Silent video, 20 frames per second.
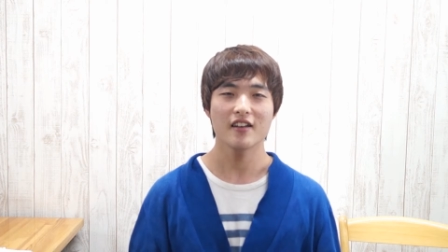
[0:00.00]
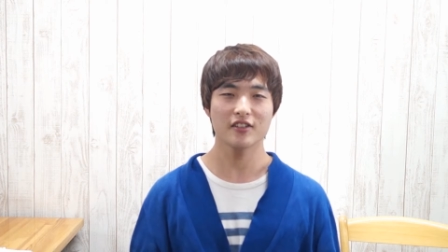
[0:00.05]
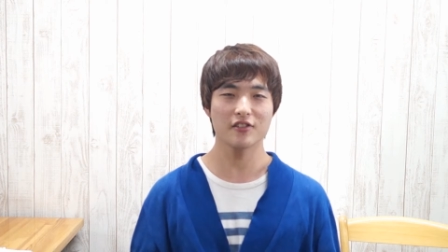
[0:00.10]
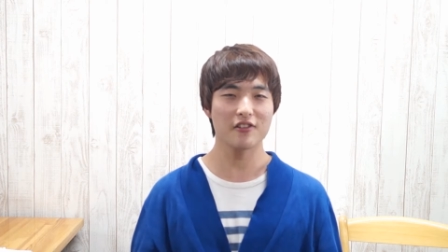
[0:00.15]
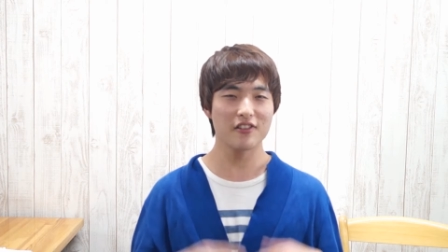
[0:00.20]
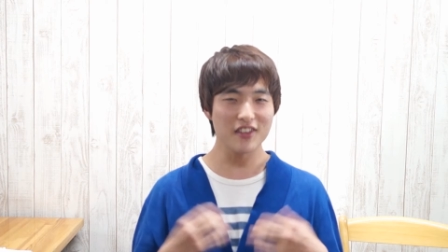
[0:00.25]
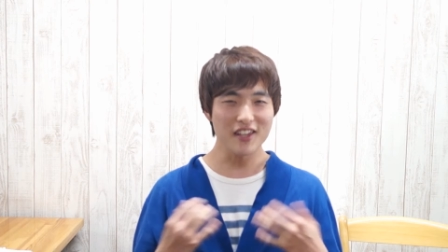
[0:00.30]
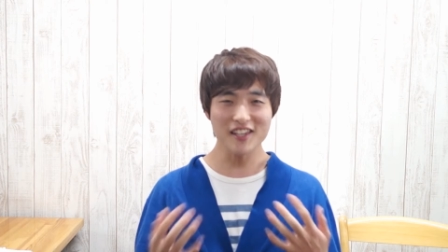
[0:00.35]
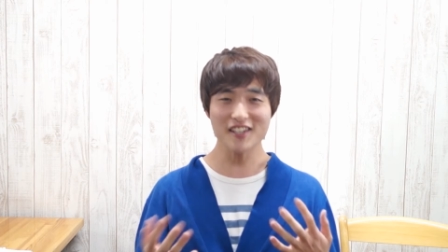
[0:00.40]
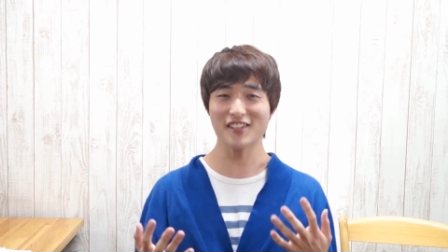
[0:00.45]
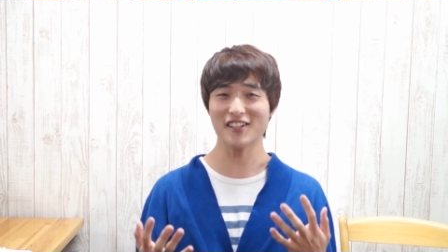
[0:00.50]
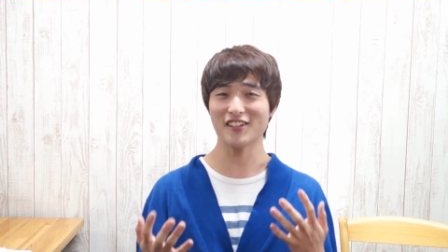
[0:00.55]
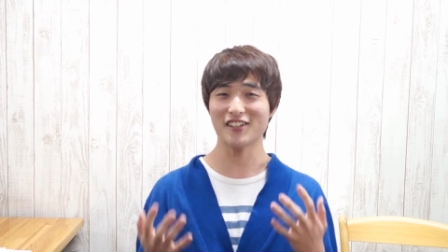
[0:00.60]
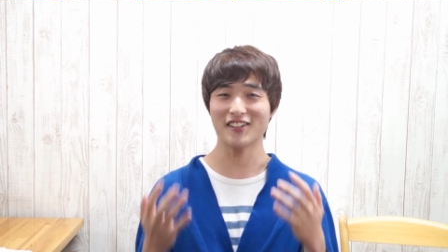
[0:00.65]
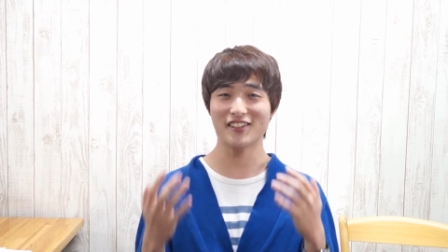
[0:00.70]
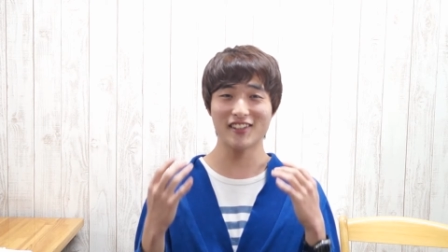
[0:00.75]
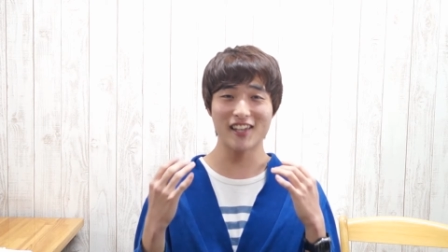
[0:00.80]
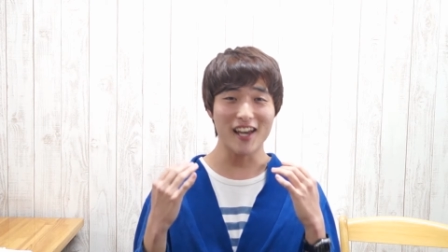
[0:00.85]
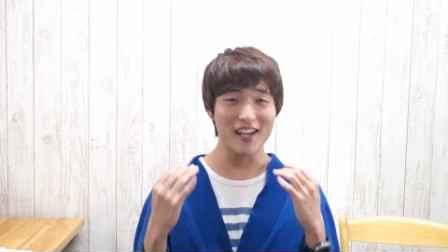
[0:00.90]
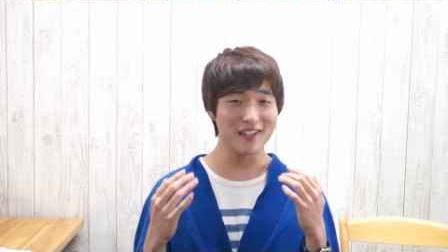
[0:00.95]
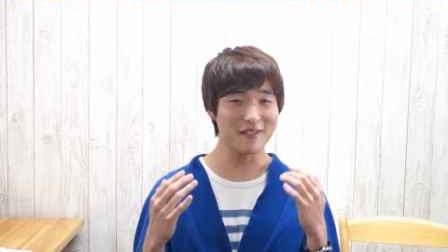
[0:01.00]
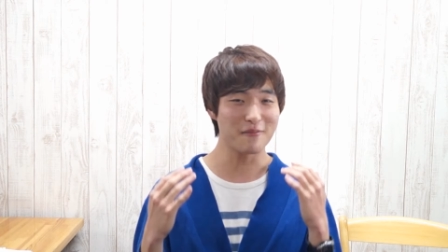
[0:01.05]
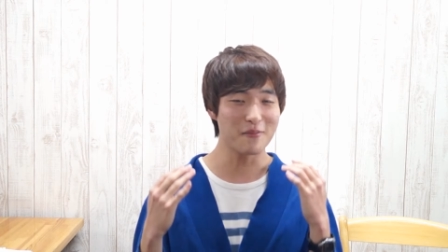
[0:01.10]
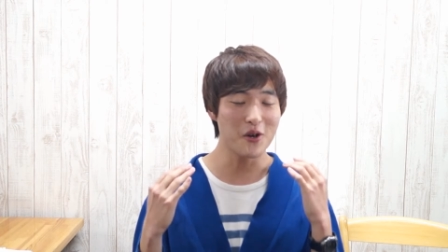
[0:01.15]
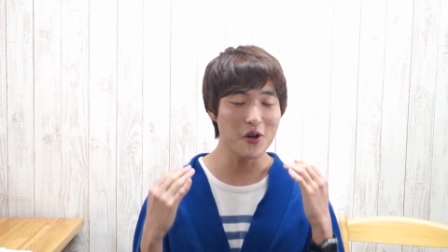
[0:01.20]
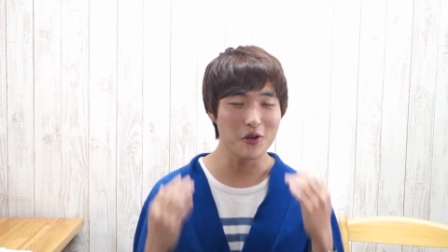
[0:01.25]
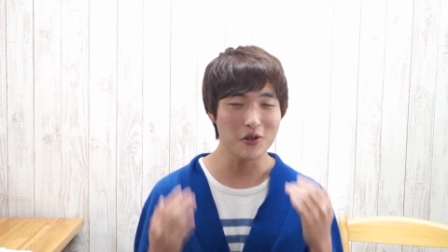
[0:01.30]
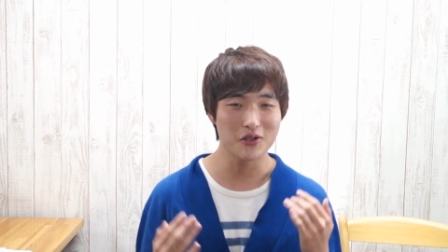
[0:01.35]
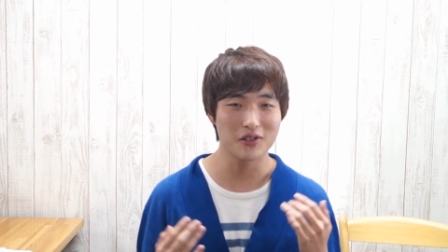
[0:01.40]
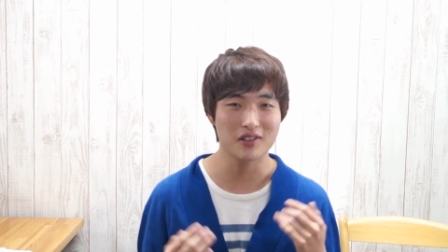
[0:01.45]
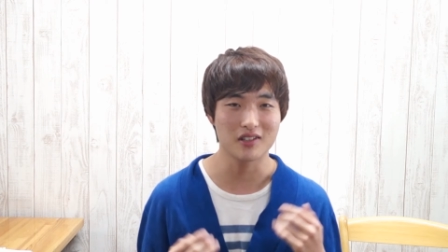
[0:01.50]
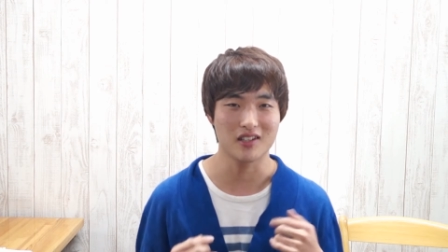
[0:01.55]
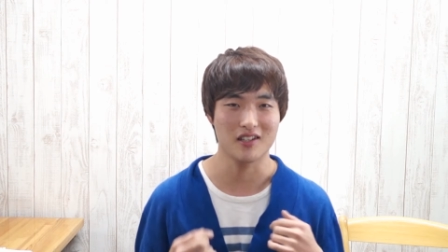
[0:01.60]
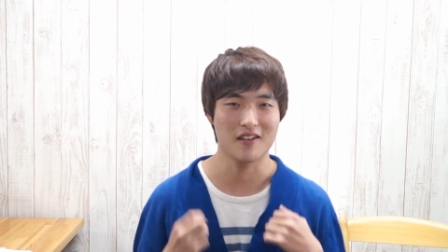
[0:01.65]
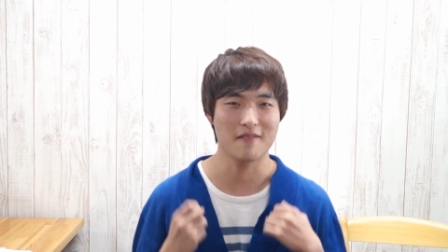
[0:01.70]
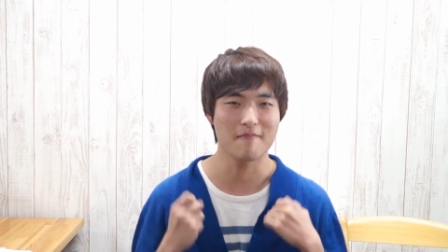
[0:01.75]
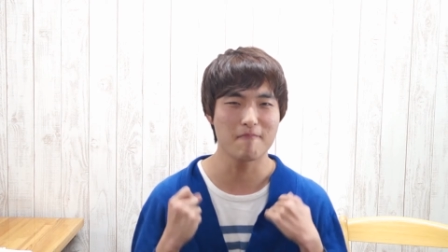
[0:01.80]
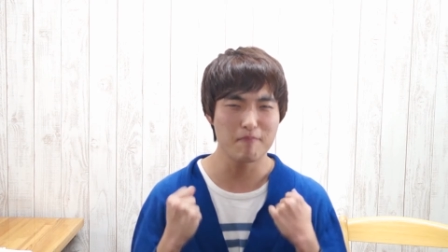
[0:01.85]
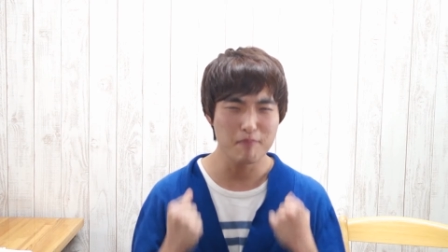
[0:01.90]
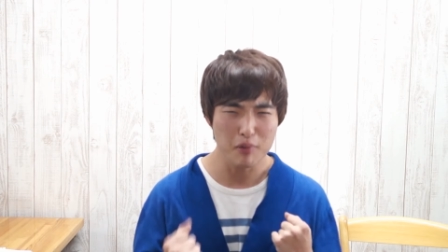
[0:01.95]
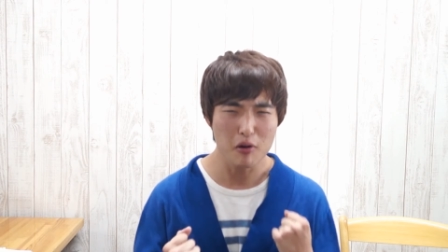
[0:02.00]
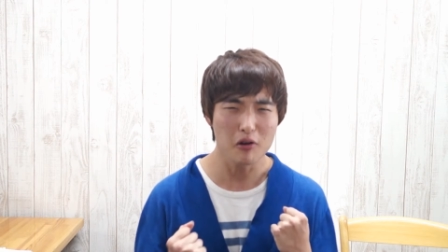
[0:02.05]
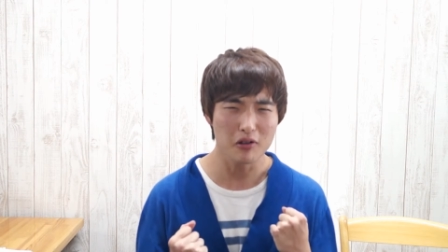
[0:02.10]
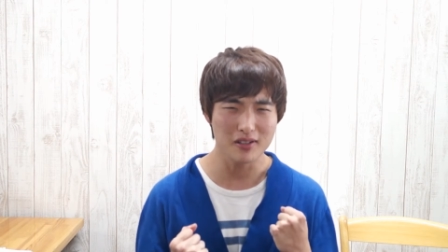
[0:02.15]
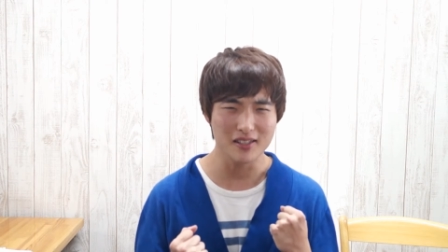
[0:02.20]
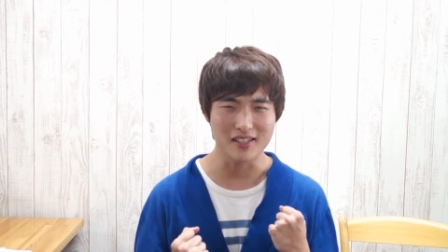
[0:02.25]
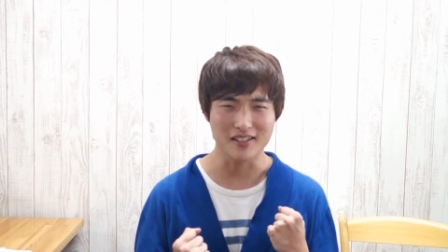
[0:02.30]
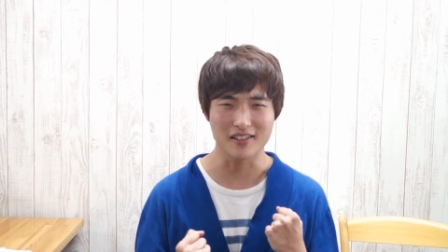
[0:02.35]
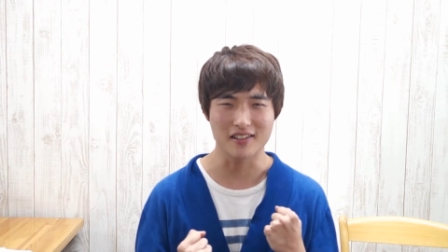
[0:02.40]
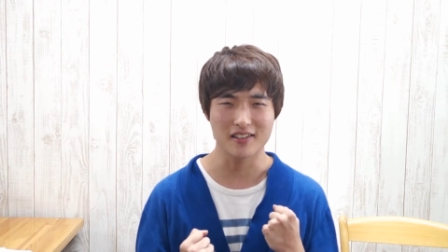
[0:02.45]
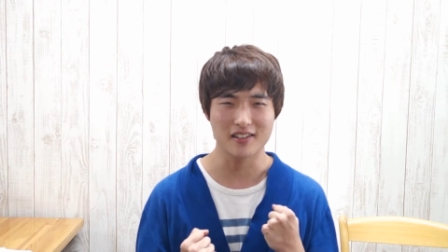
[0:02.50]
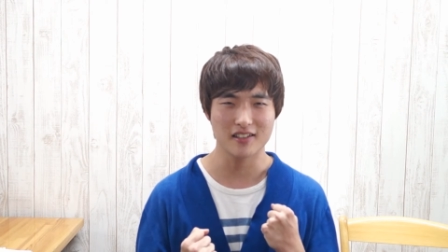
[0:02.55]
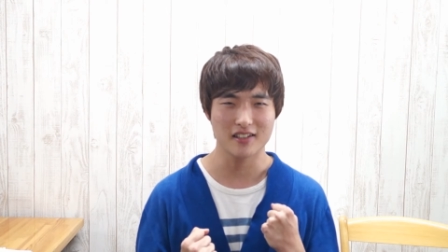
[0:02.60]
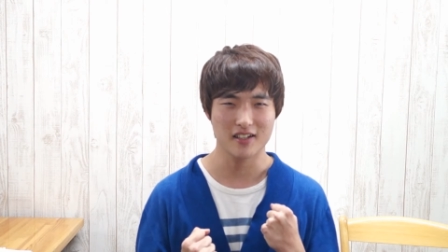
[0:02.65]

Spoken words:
So these are the 10 most important